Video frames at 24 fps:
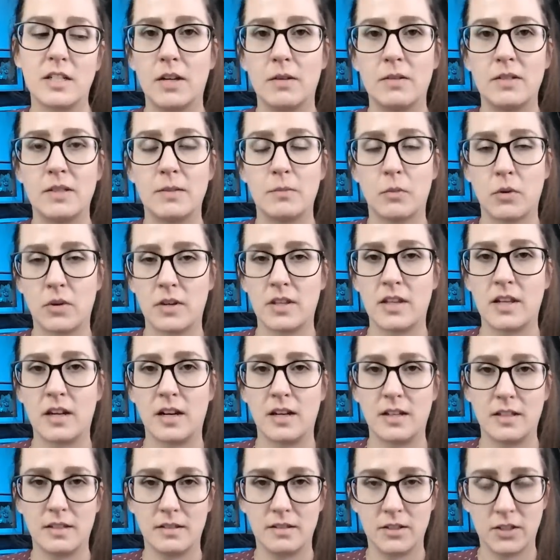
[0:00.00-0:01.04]
It was important that
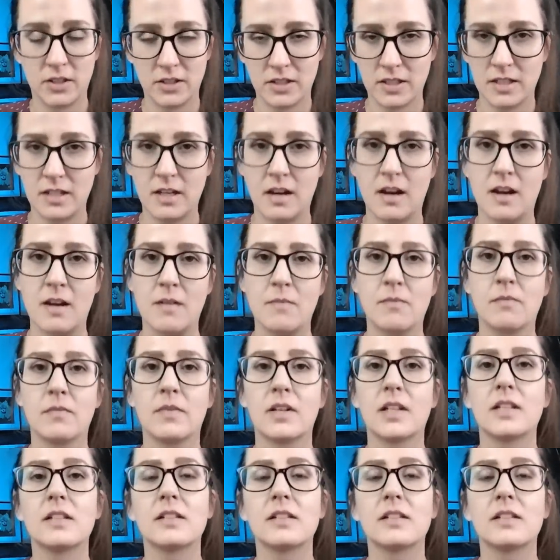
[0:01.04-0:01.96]
I took the time,